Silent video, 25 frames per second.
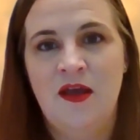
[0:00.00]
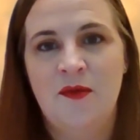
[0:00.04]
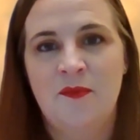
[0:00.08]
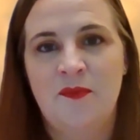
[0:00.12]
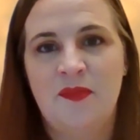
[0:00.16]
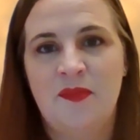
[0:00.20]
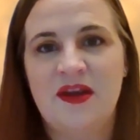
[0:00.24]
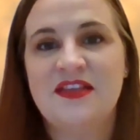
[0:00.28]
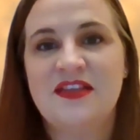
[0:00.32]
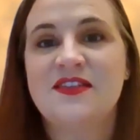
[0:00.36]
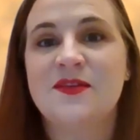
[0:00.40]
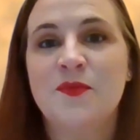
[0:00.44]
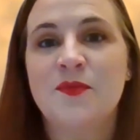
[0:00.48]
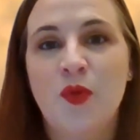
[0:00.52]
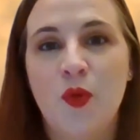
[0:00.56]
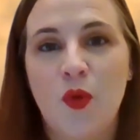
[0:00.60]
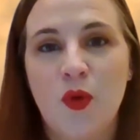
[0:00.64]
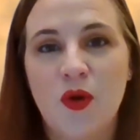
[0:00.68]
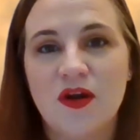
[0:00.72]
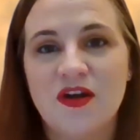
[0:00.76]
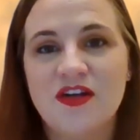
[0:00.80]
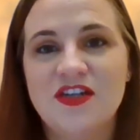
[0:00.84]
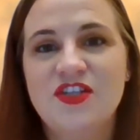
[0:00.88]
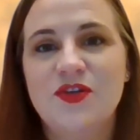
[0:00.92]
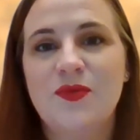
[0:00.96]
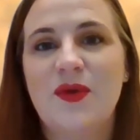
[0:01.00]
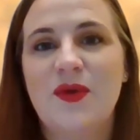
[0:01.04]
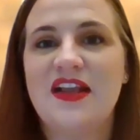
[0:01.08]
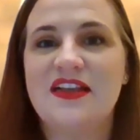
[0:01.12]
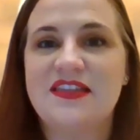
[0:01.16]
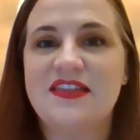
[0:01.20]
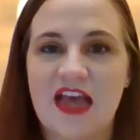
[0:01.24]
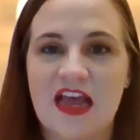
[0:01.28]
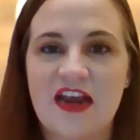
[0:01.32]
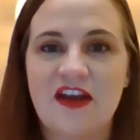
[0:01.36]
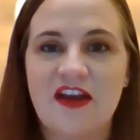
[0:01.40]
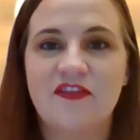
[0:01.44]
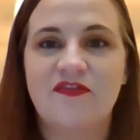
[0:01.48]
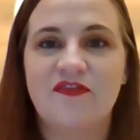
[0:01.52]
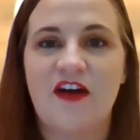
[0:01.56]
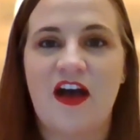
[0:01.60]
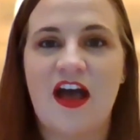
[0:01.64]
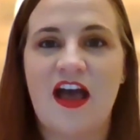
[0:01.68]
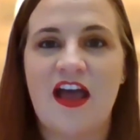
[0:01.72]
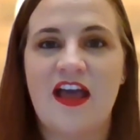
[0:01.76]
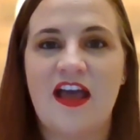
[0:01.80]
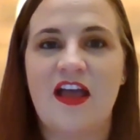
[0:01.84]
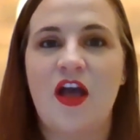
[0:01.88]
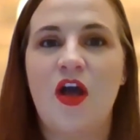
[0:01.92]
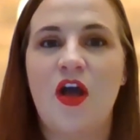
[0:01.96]
but it's important to
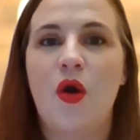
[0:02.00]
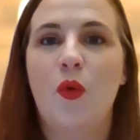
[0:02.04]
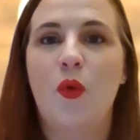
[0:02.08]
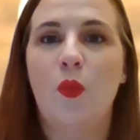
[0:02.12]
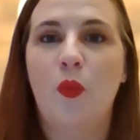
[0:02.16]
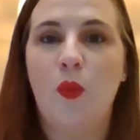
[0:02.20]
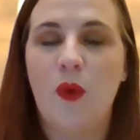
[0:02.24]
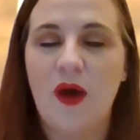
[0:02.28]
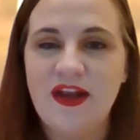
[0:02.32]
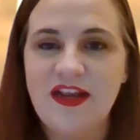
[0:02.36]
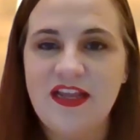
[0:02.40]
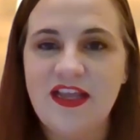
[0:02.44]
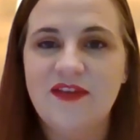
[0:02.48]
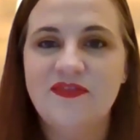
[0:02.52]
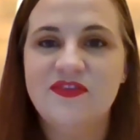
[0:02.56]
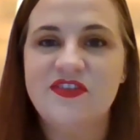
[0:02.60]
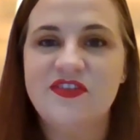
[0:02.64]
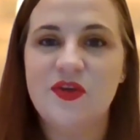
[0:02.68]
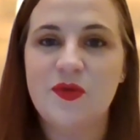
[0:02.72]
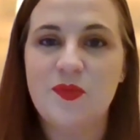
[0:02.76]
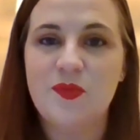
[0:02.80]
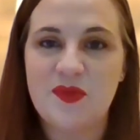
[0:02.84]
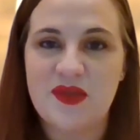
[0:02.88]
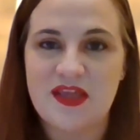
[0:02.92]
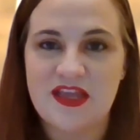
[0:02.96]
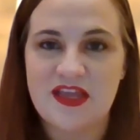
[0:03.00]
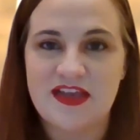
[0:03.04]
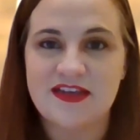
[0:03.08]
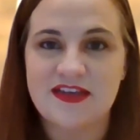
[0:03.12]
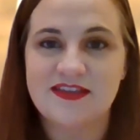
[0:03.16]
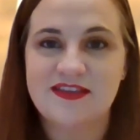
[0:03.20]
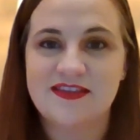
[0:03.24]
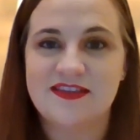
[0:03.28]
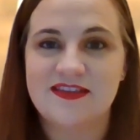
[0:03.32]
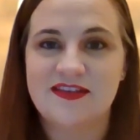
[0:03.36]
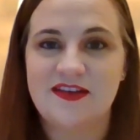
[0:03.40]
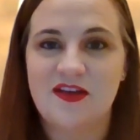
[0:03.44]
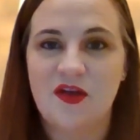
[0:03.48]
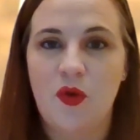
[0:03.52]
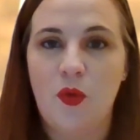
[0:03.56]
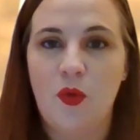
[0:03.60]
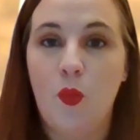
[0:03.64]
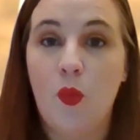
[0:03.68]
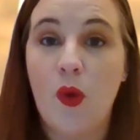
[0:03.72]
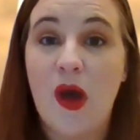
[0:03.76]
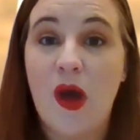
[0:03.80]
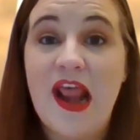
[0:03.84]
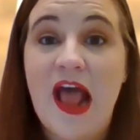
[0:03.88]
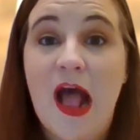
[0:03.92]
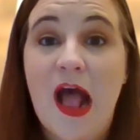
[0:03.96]
identify what gives you peace,
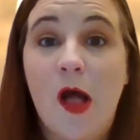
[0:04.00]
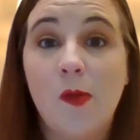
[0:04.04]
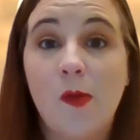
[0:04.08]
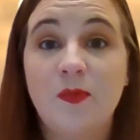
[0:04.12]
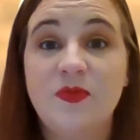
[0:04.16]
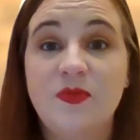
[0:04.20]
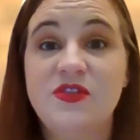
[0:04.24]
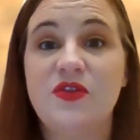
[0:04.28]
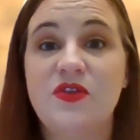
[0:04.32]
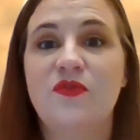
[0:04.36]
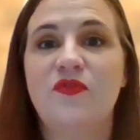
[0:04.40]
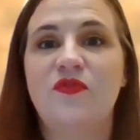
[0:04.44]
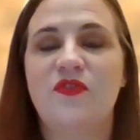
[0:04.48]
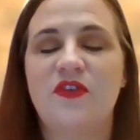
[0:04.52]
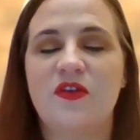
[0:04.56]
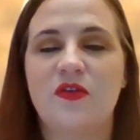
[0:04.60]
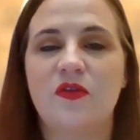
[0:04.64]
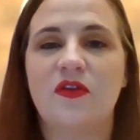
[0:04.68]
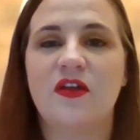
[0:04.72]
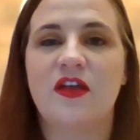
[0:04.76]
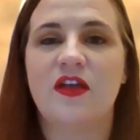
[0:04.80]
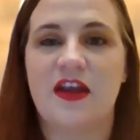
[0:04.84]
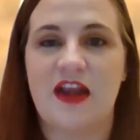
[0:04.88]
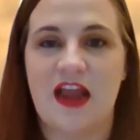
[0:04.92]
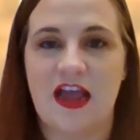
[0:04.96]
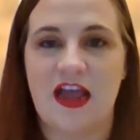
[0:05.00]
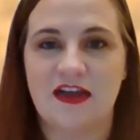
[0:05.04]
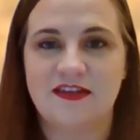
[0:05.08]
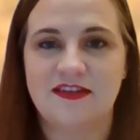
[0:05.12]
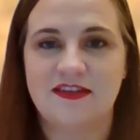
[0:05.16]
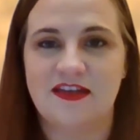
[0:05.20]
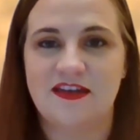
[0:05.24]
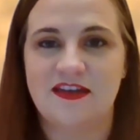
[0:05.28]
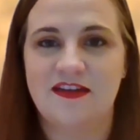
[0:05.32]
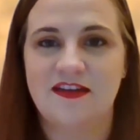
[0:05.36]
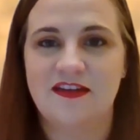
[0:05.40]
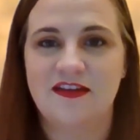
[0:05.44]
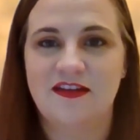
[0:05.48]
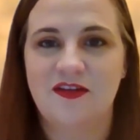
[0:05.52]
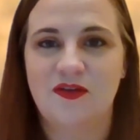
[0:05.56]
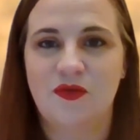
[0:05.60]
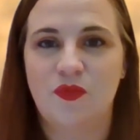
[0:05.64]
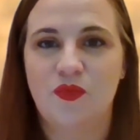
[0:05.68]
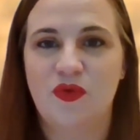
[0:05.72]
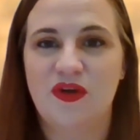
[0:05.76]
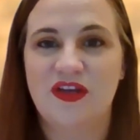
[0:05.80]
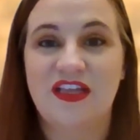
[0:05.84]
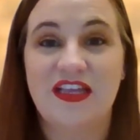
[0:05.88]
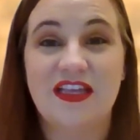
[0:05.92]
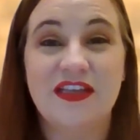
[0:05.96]
what helps you feel connected,
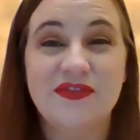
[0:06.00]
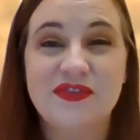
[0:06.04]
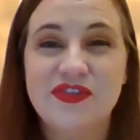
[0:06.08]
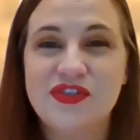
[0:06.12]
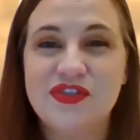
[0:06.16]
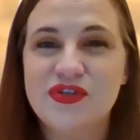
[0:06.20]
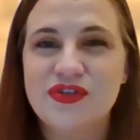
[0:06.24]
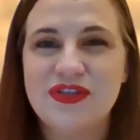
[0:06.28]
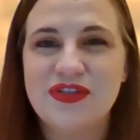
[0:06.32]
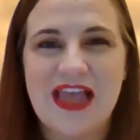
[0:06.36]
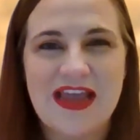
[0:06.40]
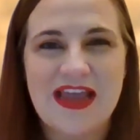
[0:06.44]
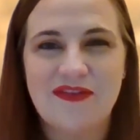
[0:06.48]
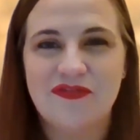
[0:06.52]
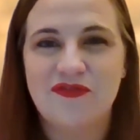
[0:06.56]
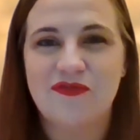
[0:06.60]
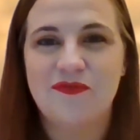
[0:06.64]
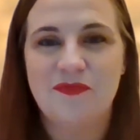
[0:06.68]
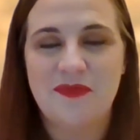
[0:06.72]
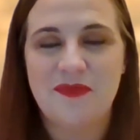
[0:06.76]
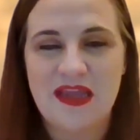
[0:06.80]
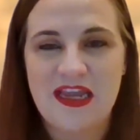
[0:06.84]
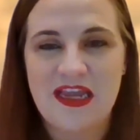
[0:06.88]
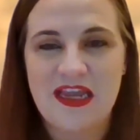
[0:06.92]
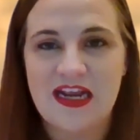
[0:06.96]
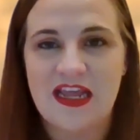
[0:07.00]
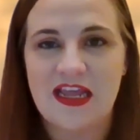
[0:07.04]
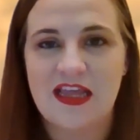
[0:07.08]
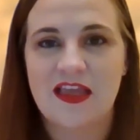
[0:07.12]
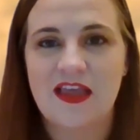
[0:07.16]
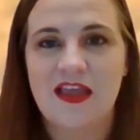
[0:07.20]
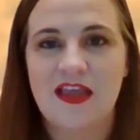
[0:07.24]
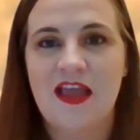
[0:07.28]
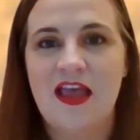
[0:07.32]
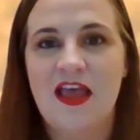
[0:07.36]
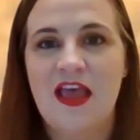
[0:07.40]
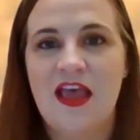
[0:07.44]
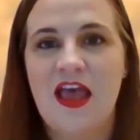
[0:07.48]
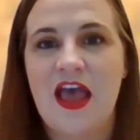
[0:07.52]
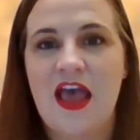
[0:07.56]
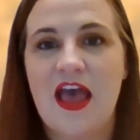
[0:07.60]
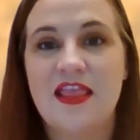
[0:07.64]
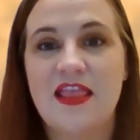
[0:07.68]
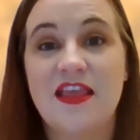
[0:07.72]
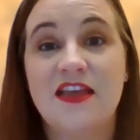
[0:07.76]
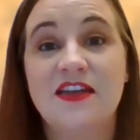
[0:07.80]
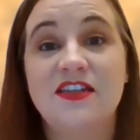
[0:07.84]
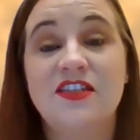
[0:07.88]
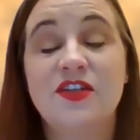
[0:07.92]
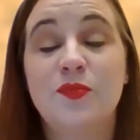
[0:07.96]
what gives your life meaning, and
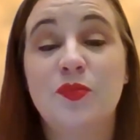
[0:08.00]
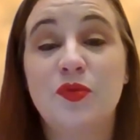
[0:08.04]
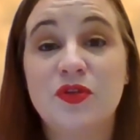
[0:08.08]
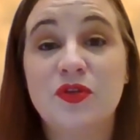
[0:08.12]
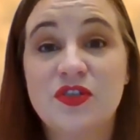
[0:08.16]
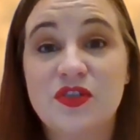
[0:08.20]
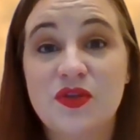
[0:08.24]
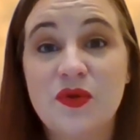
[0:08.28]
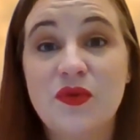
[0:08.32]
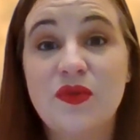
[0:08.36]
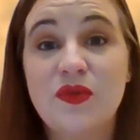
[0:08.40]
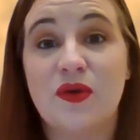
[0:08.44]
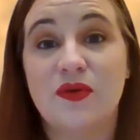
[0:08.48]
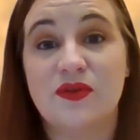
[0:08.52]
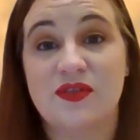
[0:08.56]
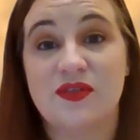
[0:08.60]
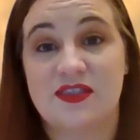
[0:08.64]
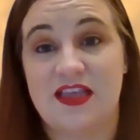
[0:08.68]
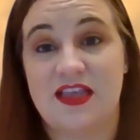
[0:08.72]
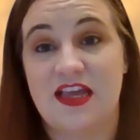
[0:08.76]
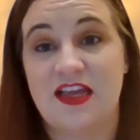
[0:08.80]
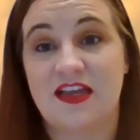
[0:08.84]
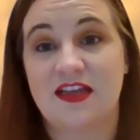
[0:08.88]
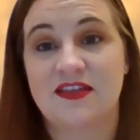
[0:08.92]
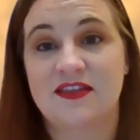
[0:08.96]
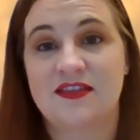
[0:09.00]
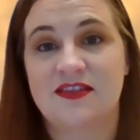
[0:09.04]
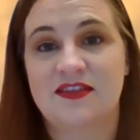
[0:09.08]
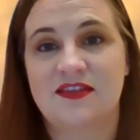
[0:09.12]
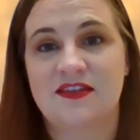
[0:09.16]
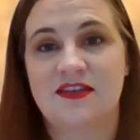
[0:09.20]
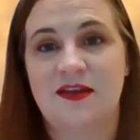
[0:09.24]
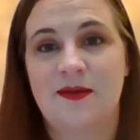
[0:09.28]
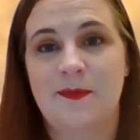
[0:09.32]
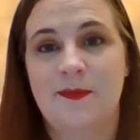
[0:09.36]
then to pursue those things.